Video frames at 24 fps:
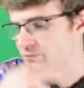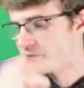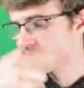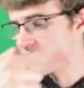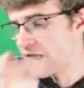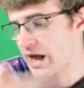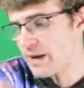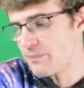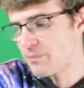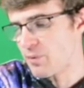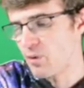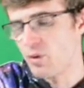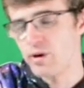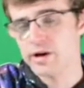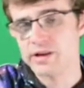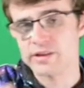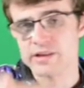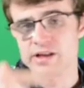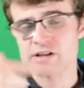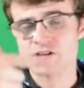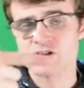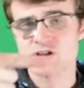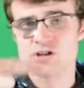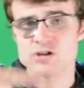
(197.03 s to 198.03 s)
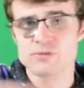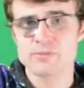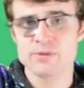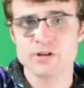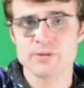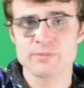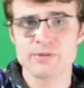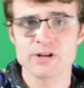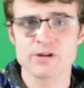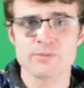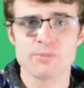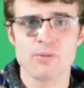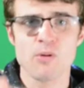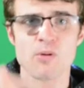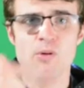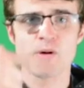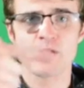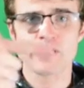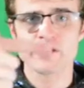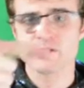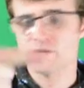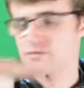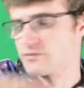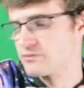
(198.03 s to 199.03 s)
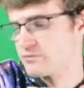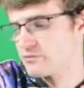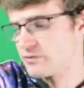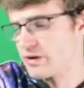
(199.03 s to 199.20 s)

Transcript: That point, that 2 millimeter point,